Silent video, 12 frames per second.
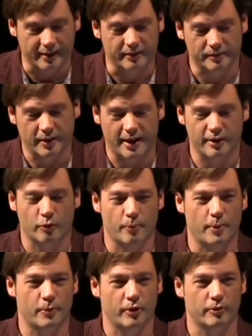I, I don't
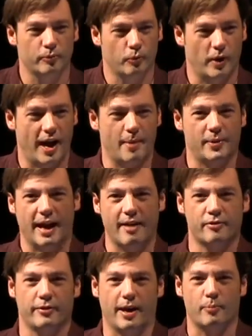remember what happened
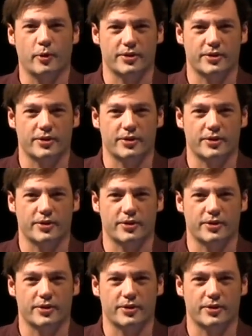after that